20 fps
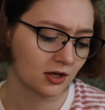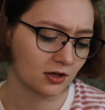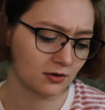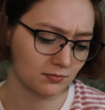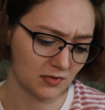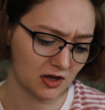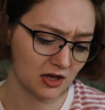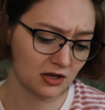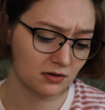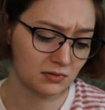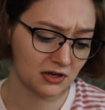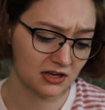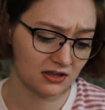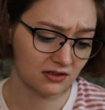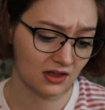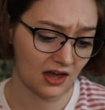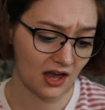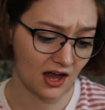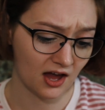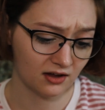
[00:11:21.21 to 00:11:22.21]
"It may
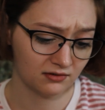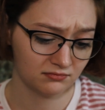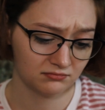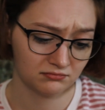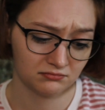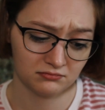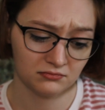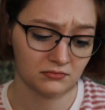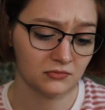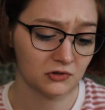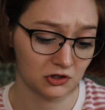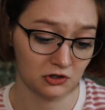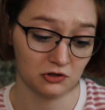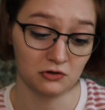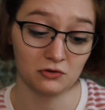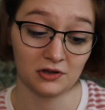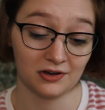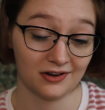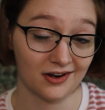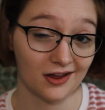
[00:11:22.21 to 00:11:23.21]
be that.
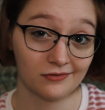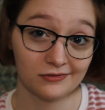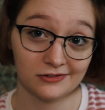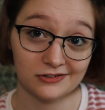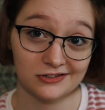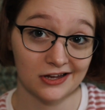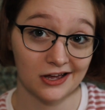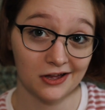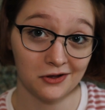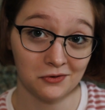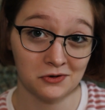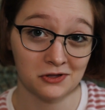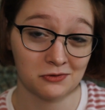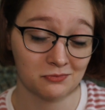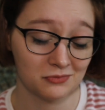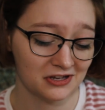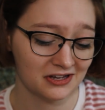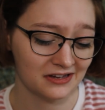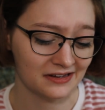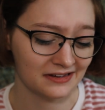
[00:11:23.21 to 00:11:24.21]
You can never tell
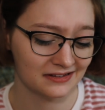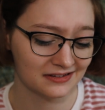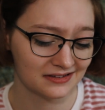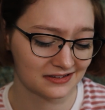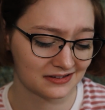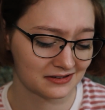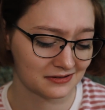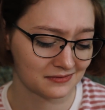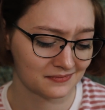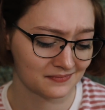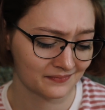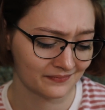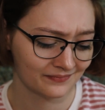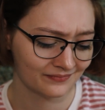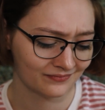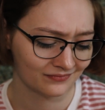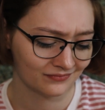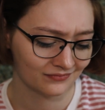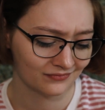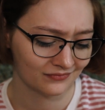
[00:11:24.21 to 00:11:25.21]
with bees."
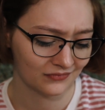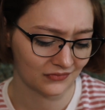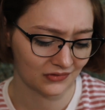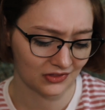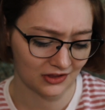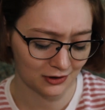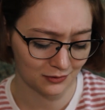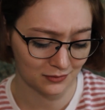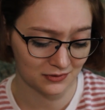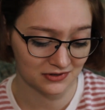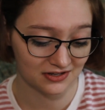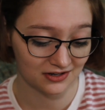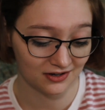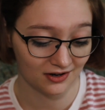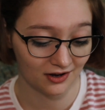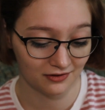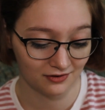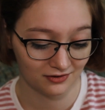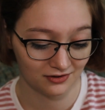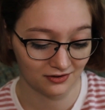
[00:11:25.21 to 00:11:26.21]
There was
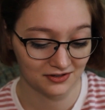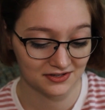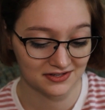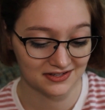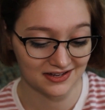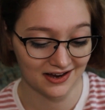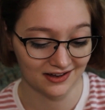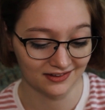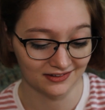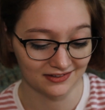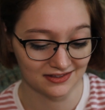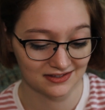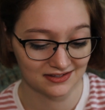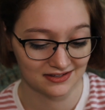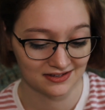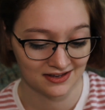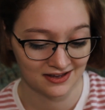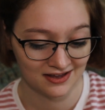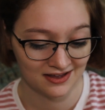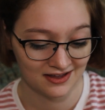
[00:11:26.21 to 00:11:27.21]
another little
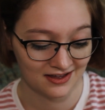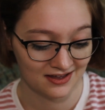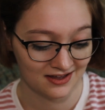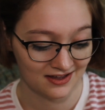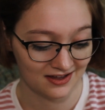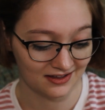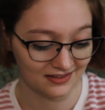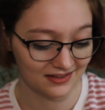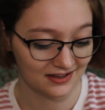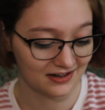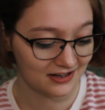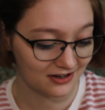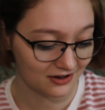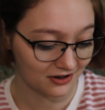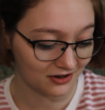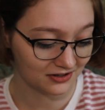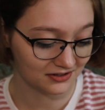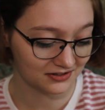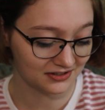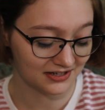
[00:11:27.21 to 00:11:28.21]
silence, and then he
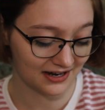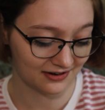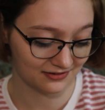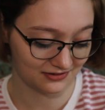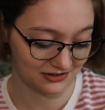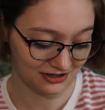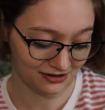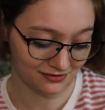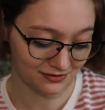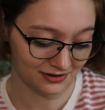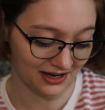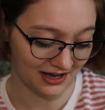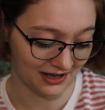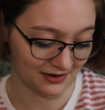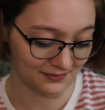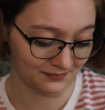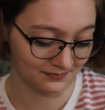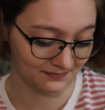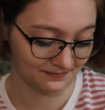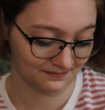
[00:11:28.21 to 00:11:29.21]
called down to you
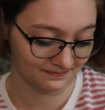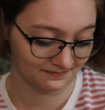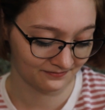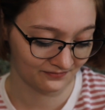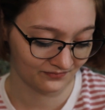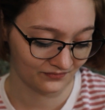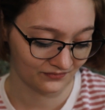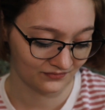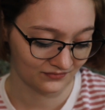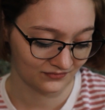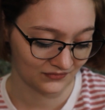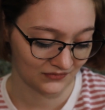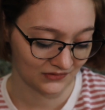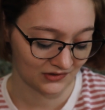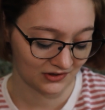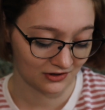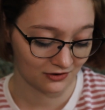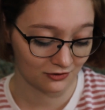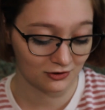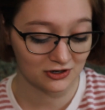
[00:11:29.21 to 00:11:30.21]
again.
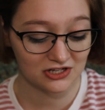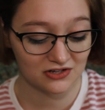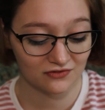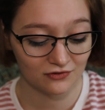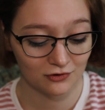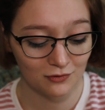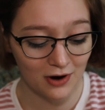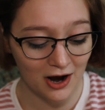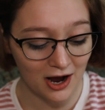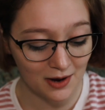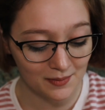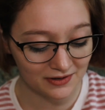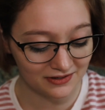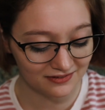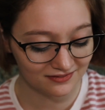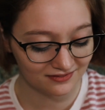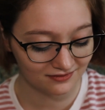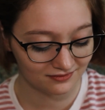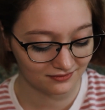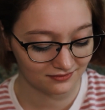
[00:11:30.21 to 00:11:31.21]
"Christopher
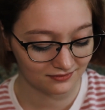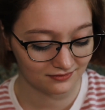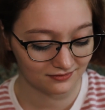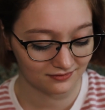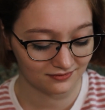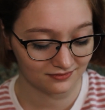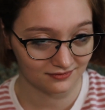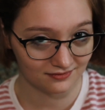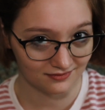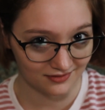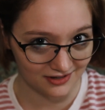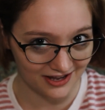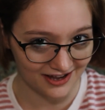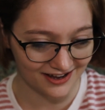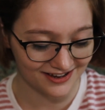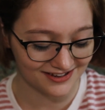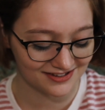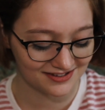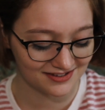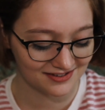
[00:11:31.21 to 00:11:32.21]
Robin."
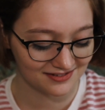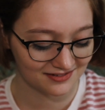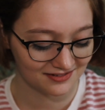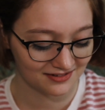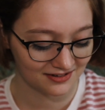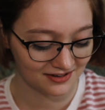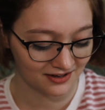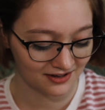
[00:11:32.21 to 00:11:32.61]
"Yes?"